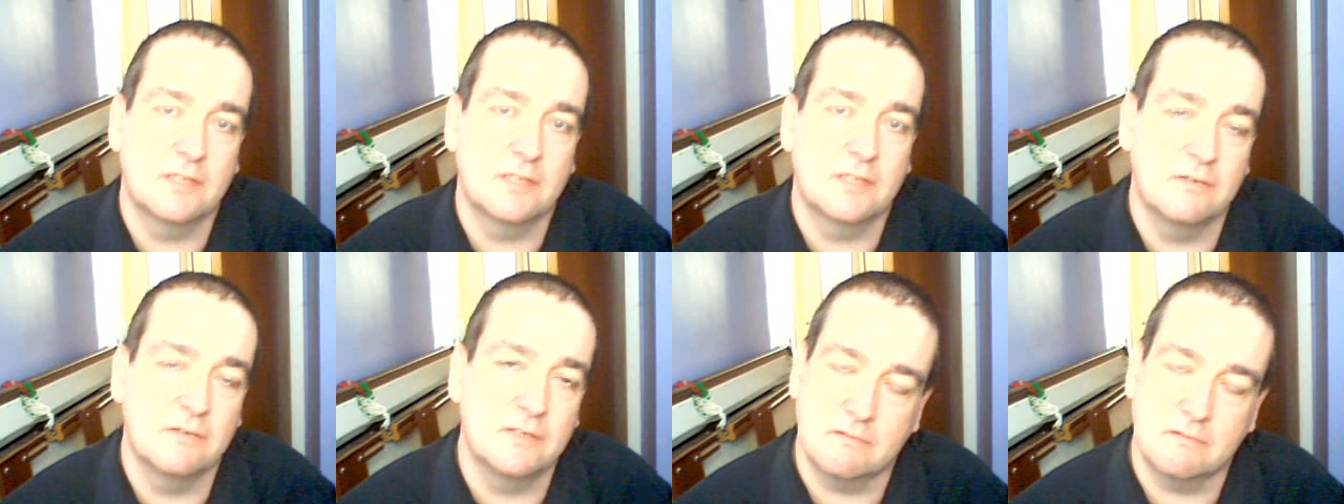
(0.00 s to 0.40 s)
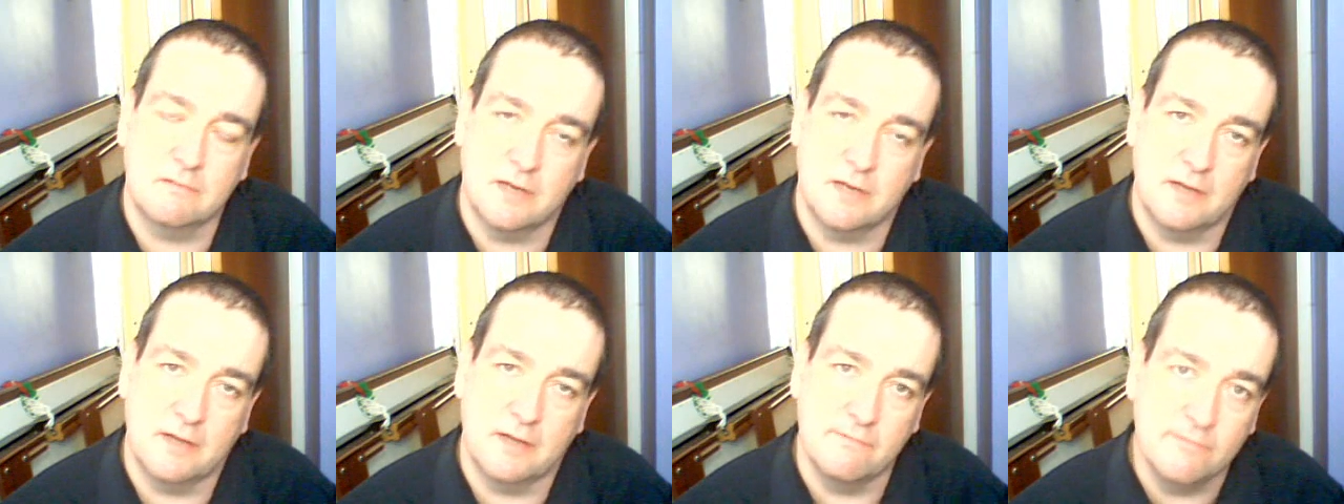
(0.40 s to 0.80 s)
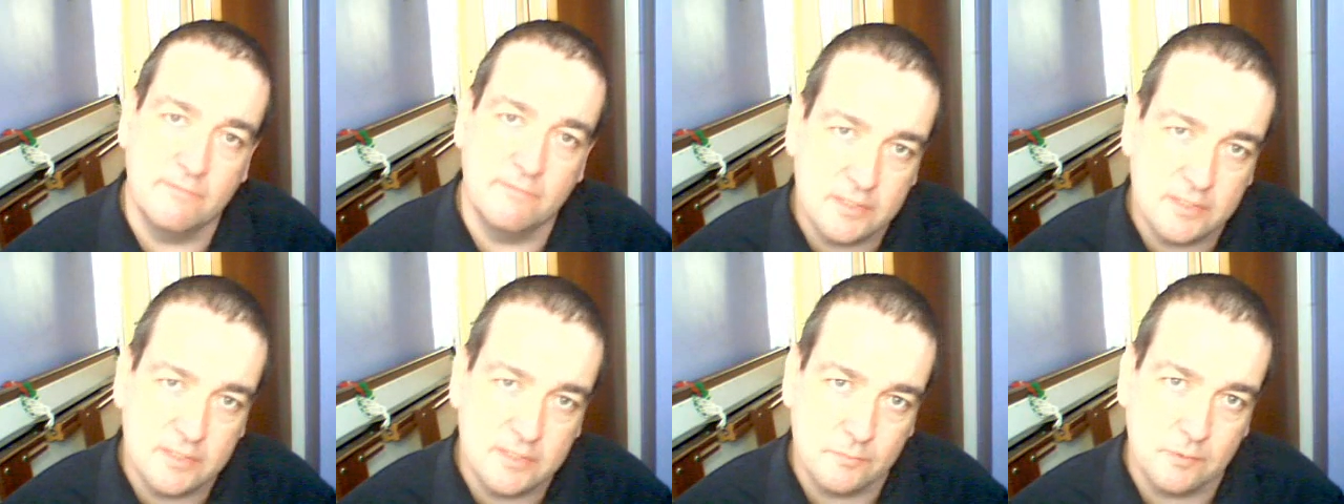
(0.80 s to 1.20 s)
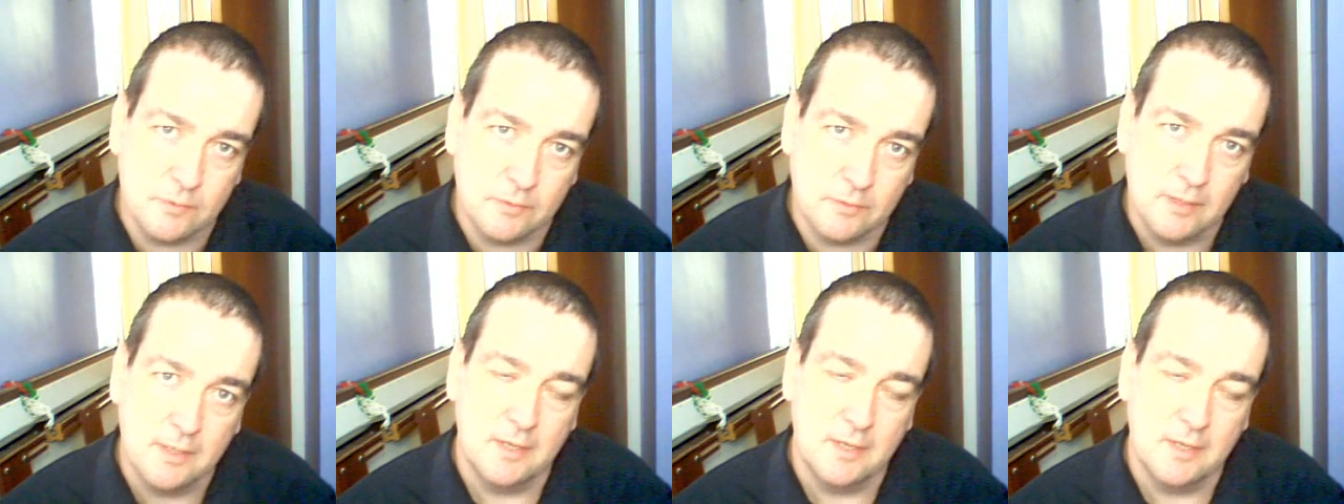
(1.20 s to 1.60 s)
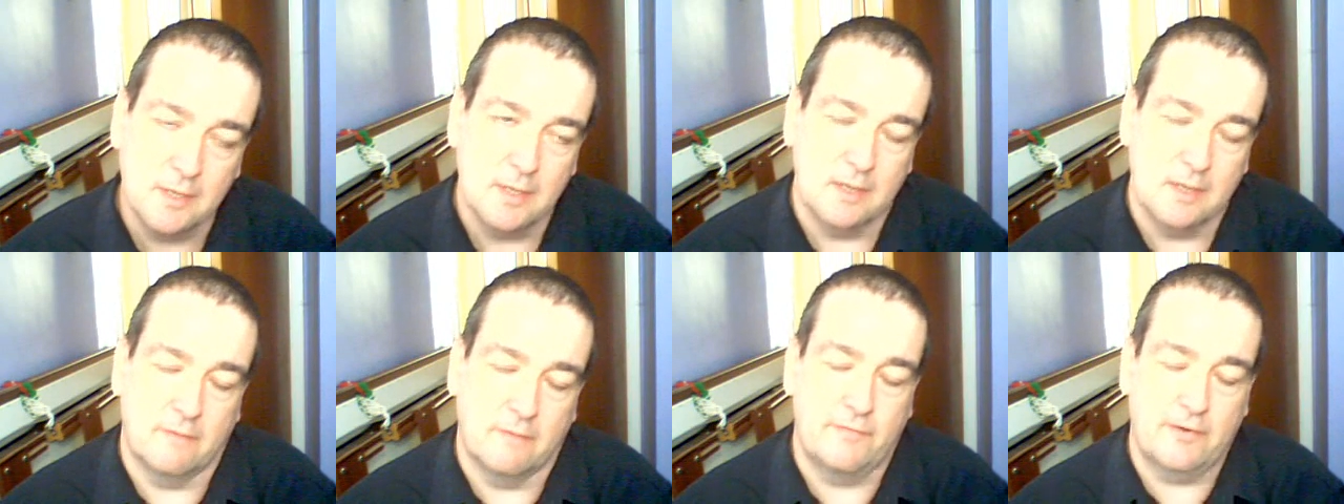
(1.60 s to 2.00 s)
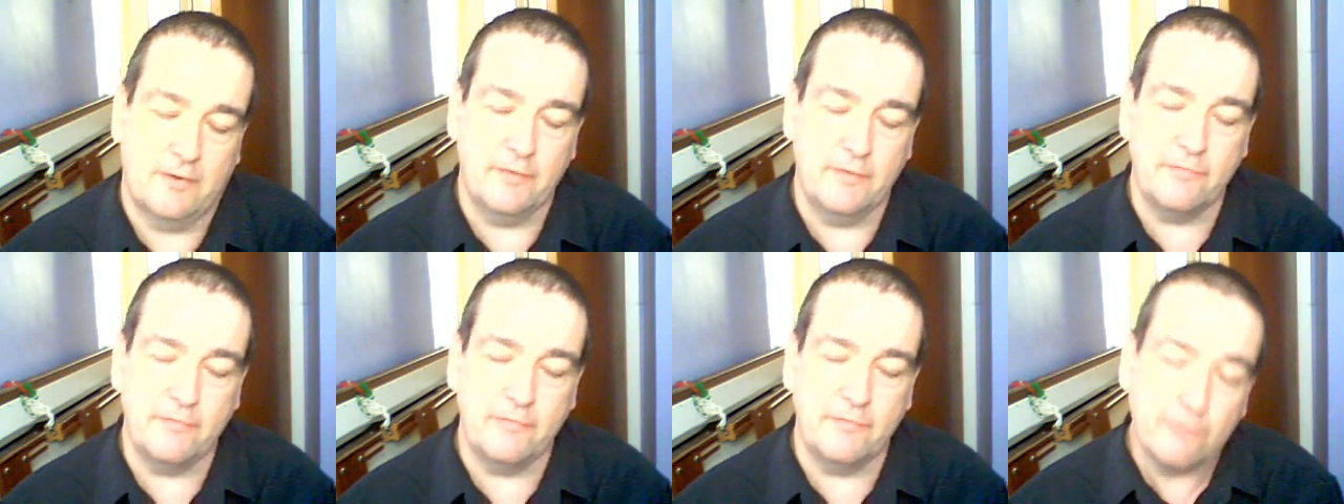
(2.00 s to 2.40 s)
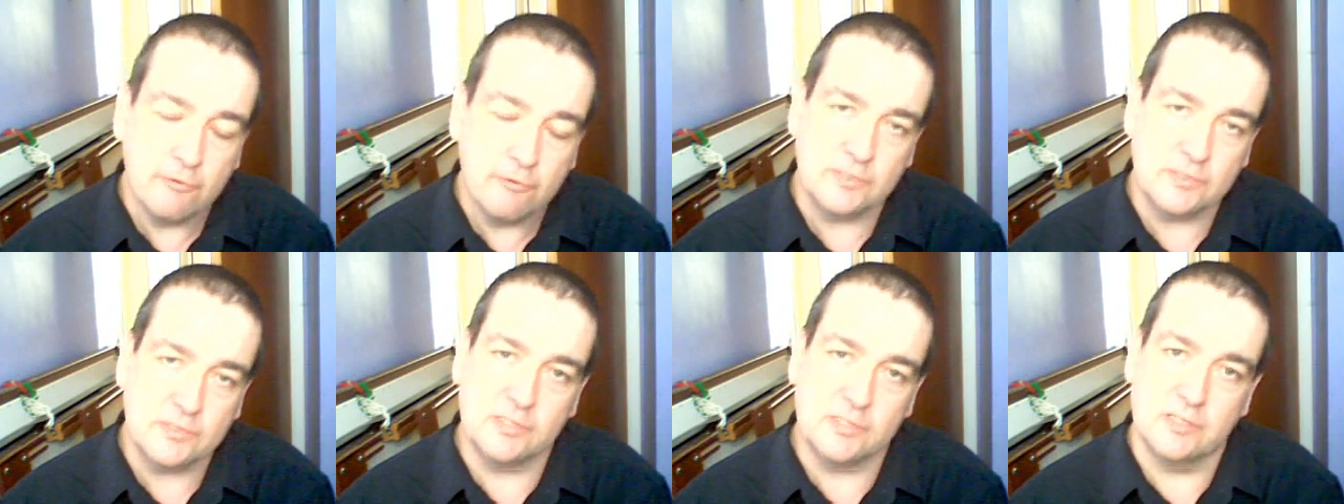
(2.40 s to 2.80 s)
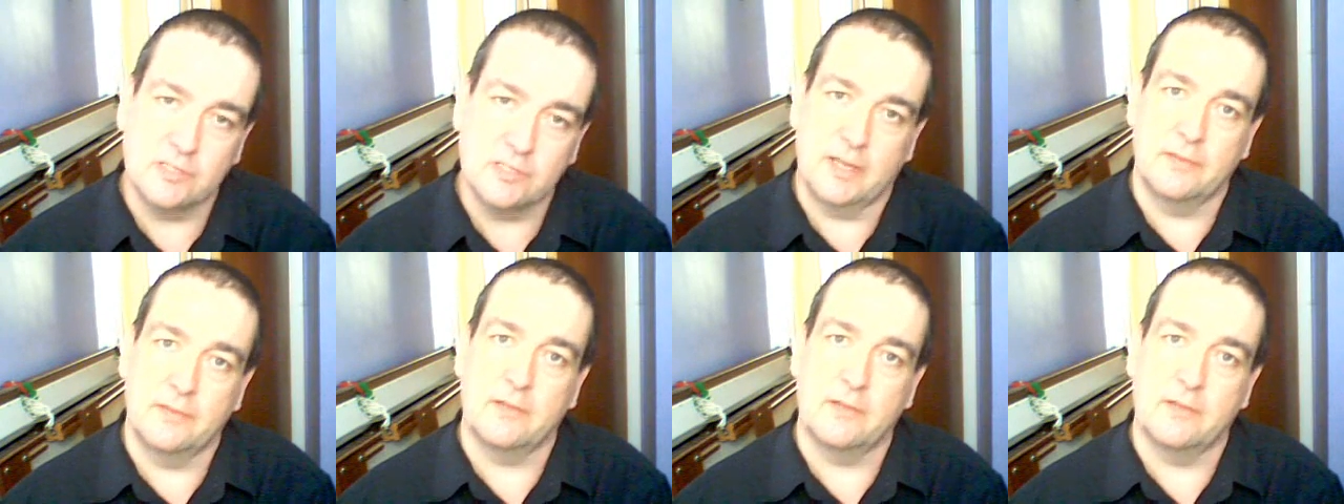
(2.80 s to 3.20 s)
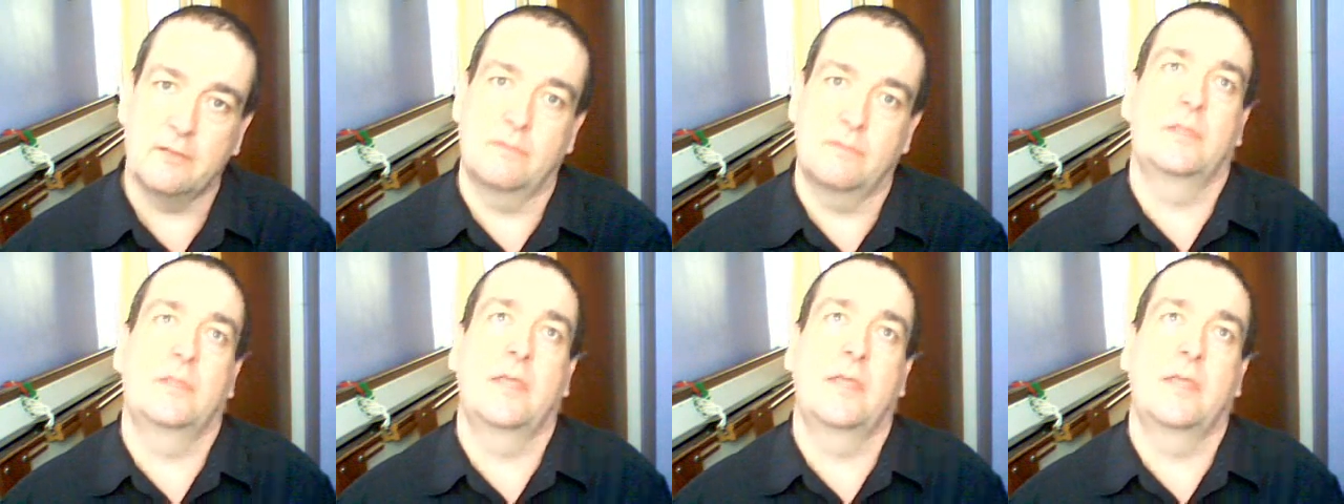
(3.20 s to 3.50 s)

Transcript: it's quite visible. I'm very fortunate in that